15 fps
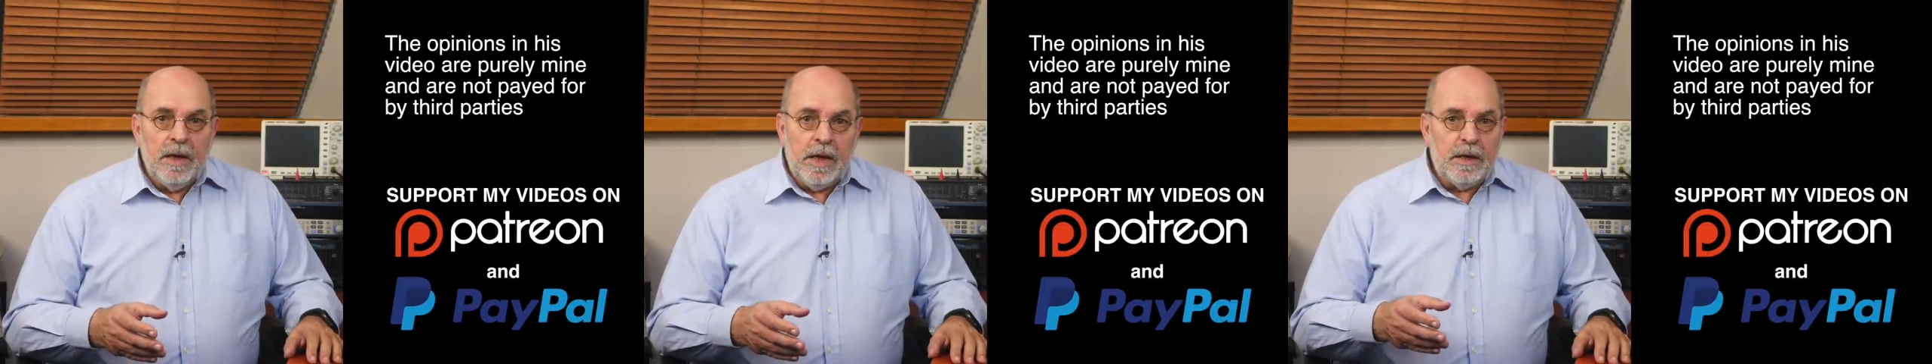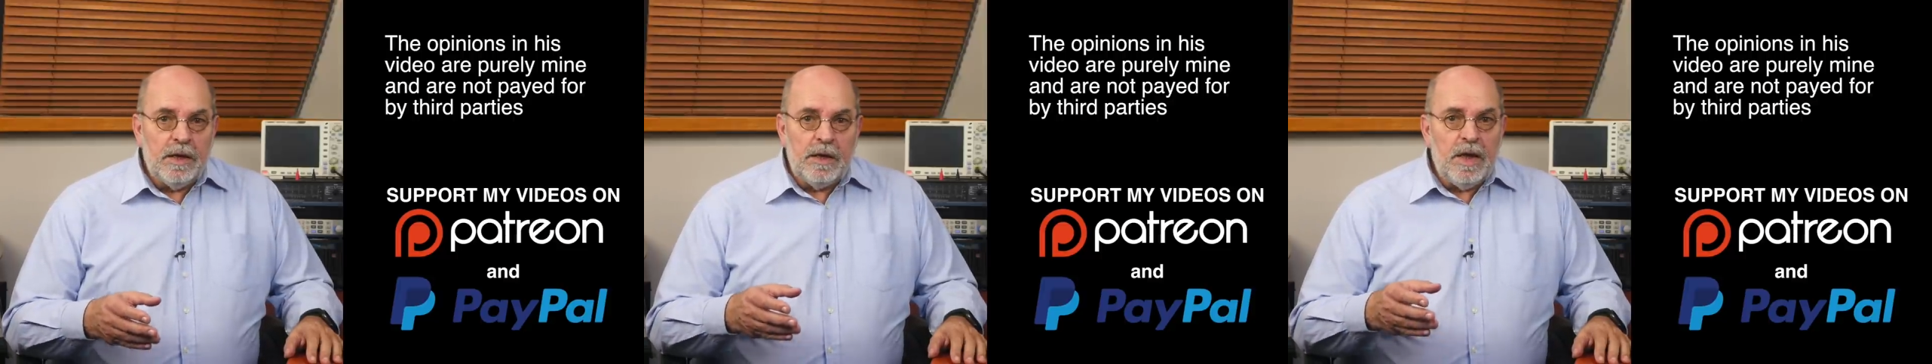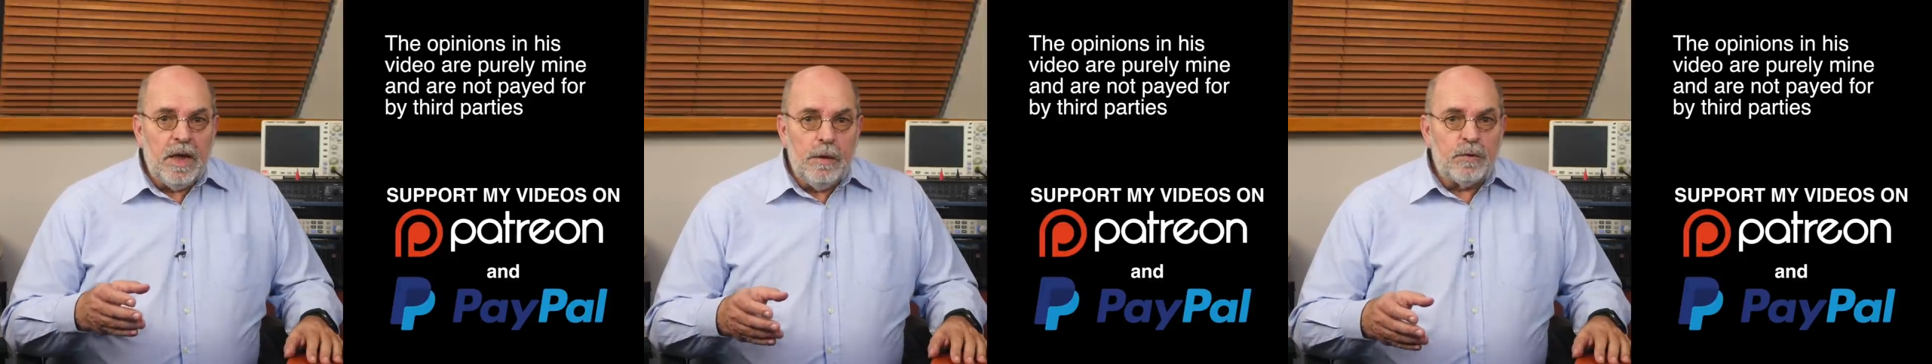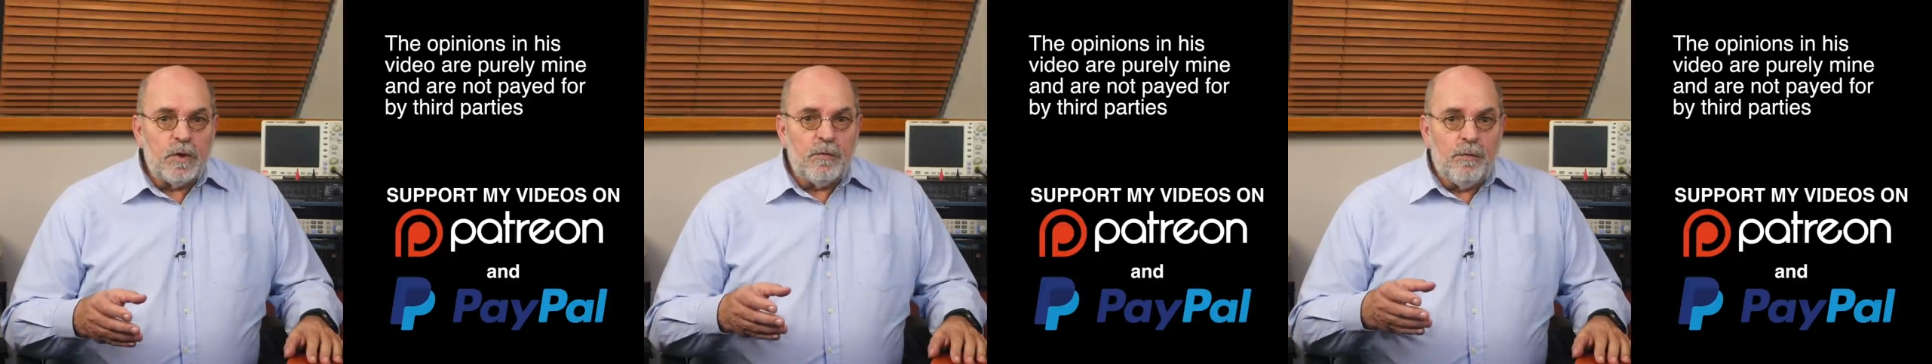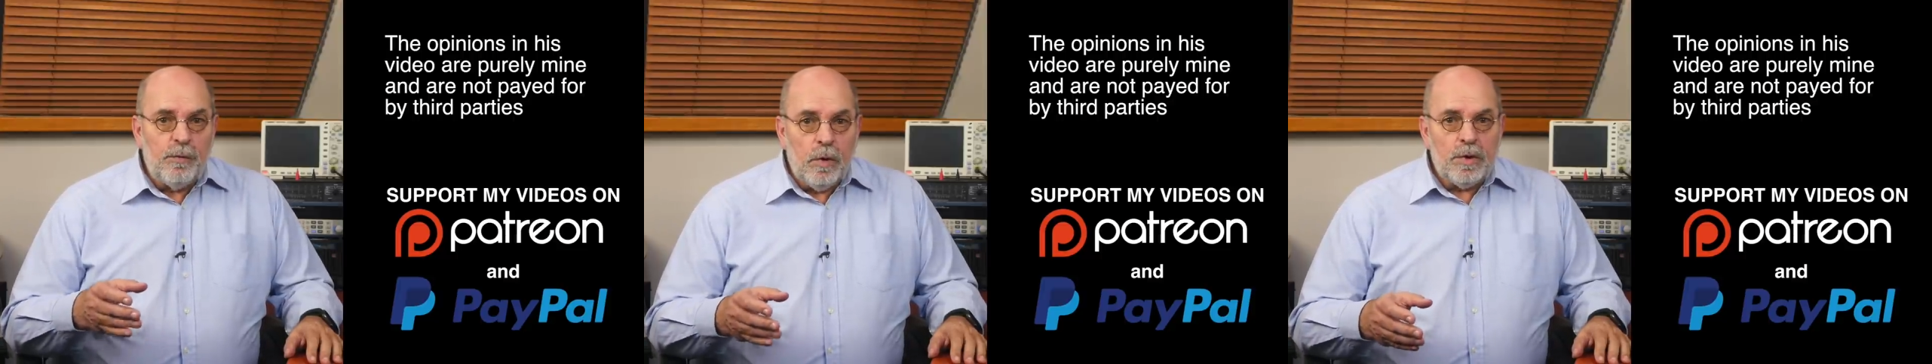and
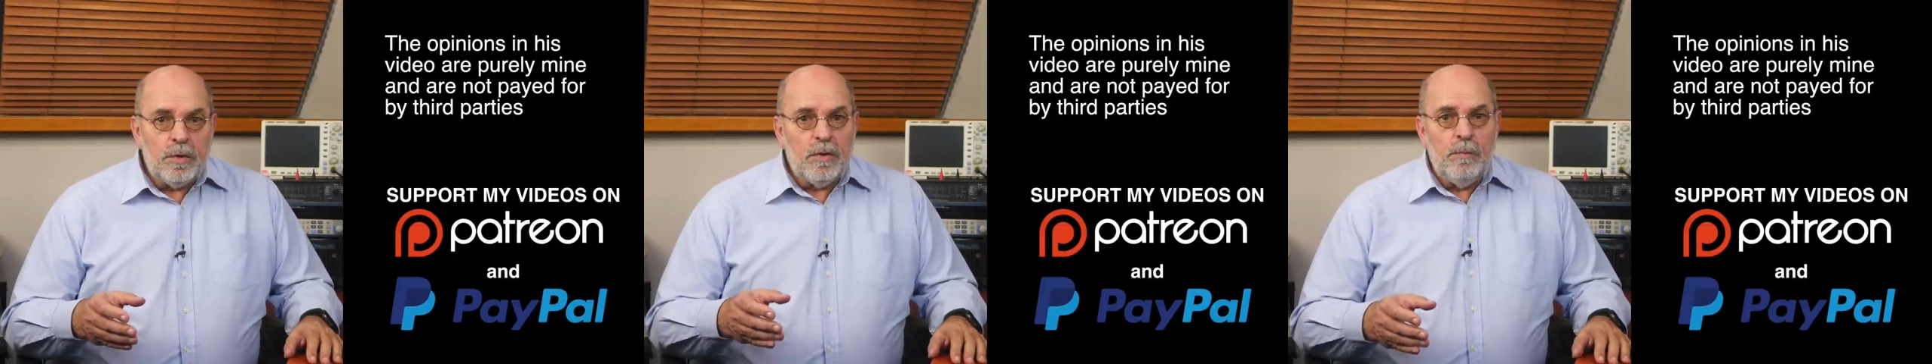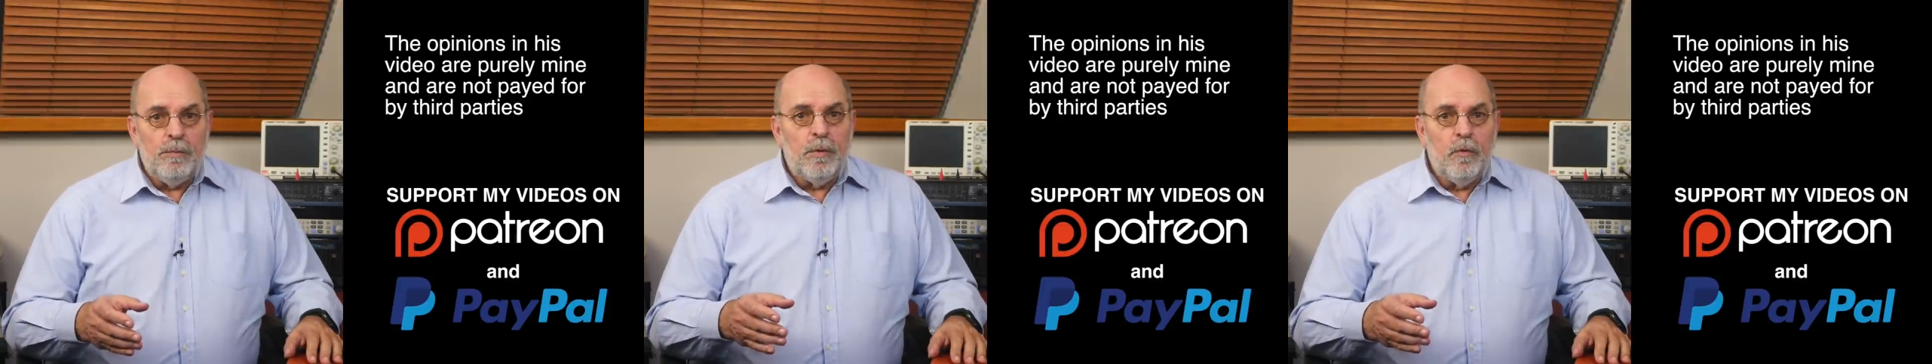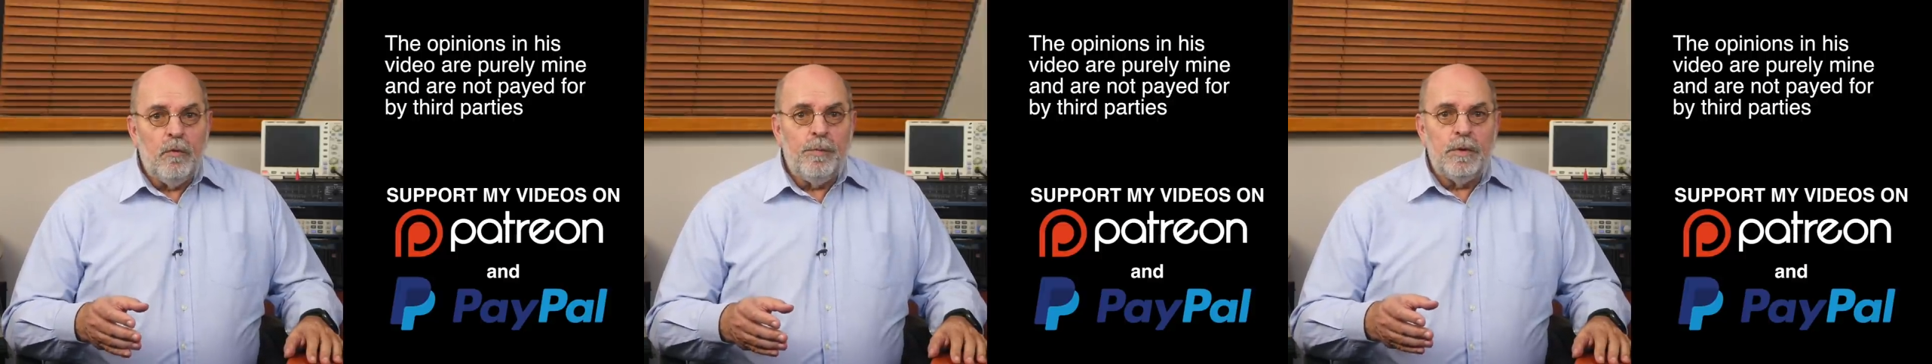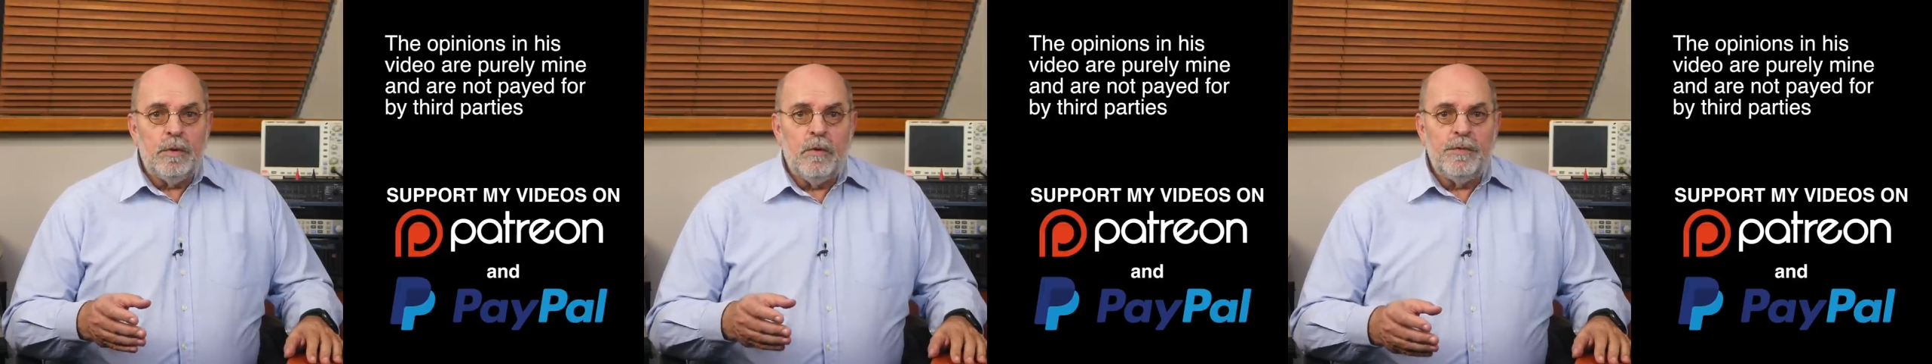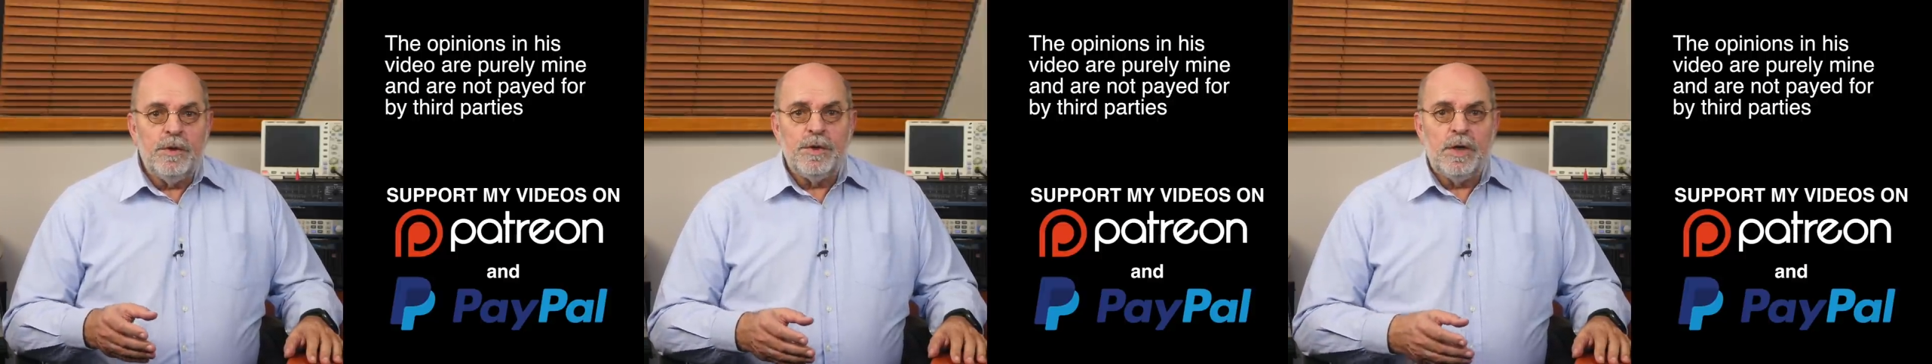enables further
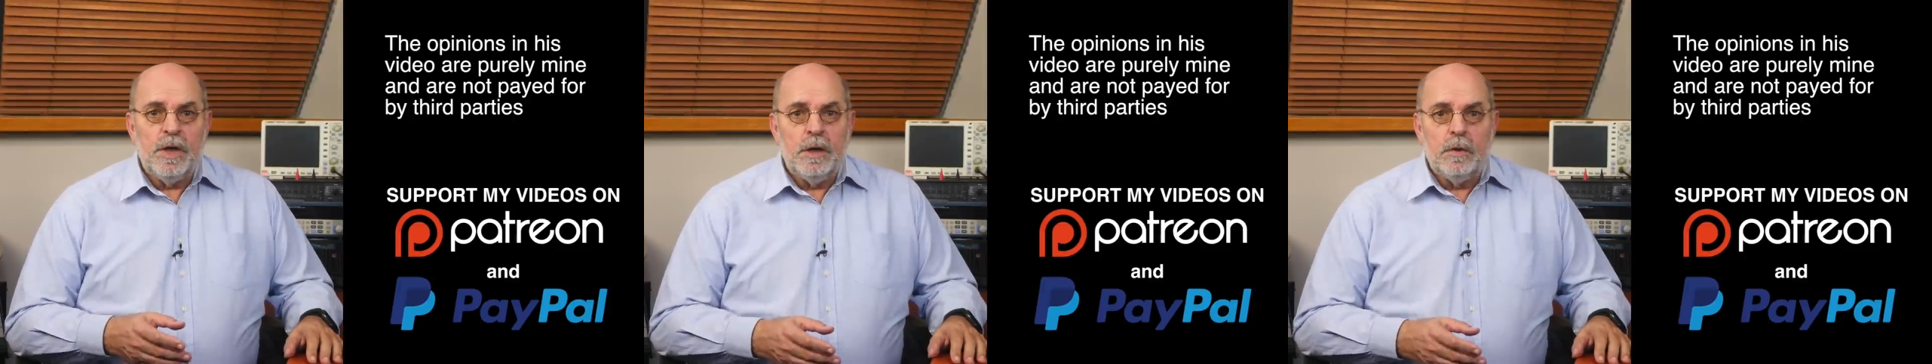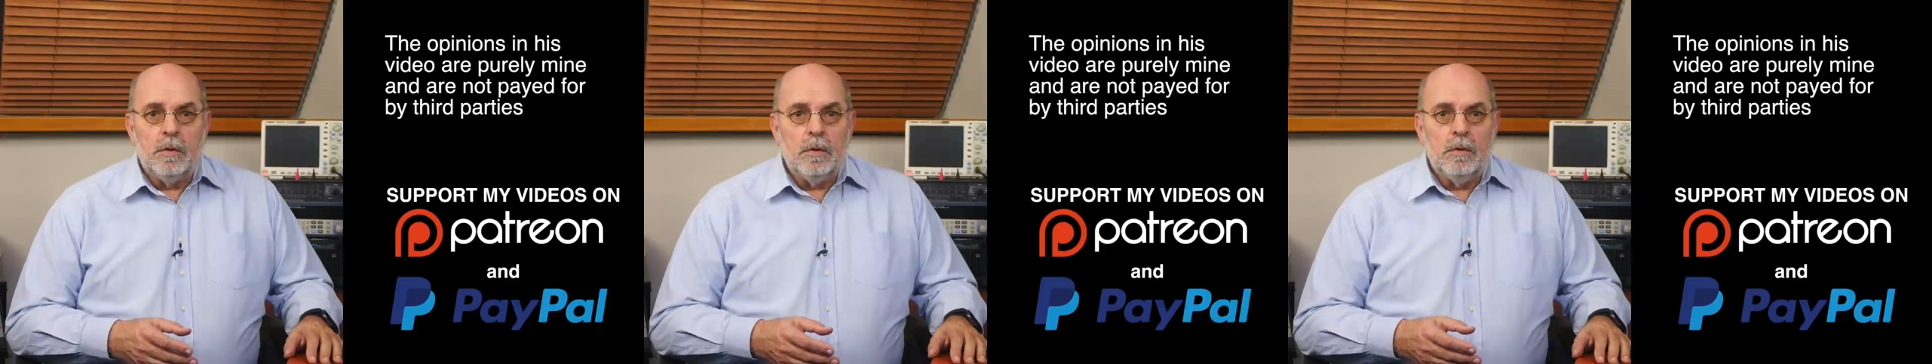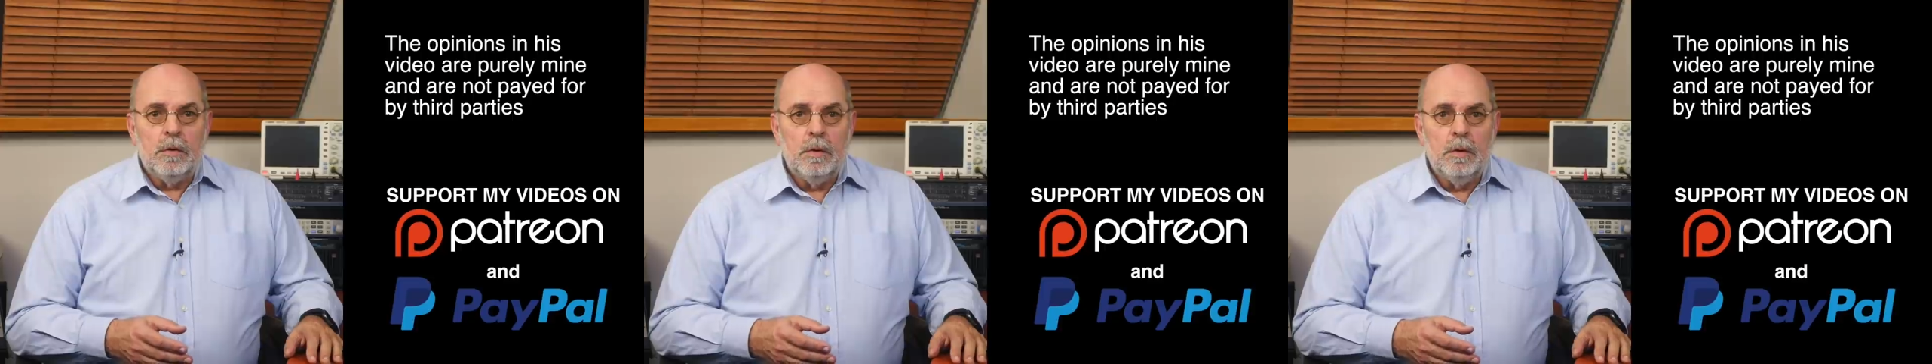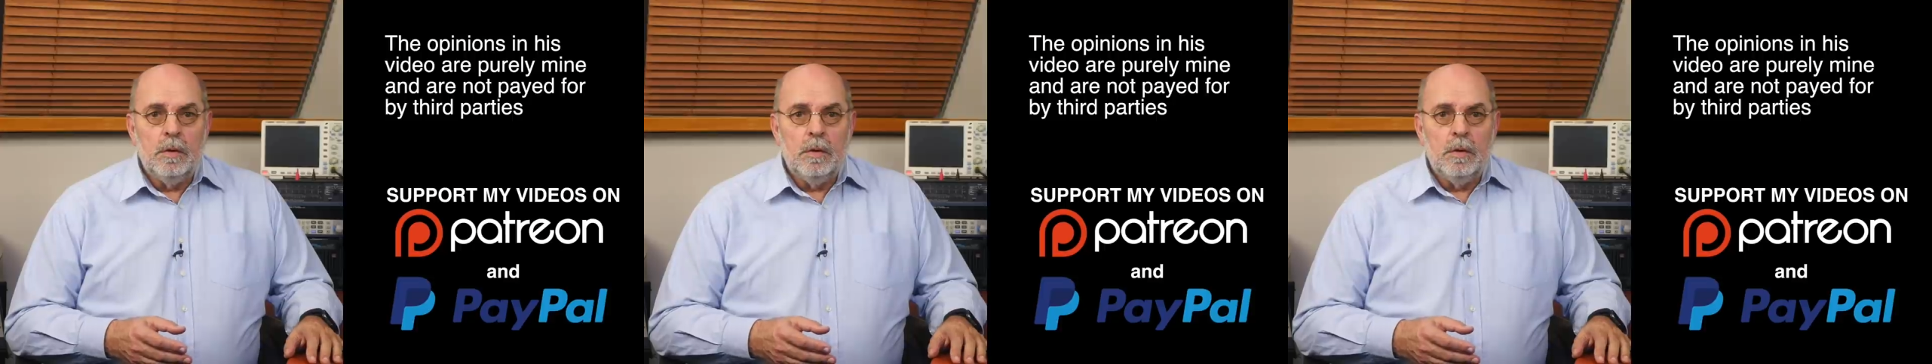improvement of the channel.